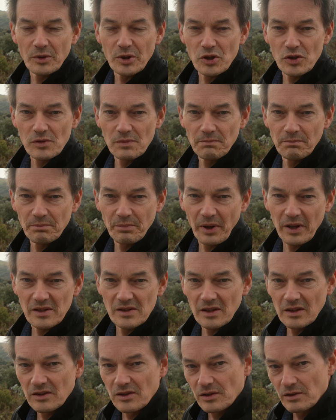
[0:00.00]
which
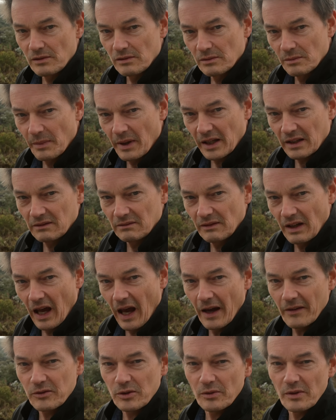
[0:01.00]
brings it to about
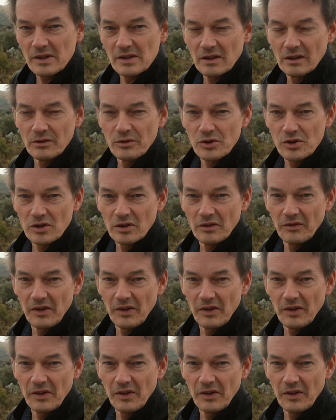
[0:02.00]
half the resolution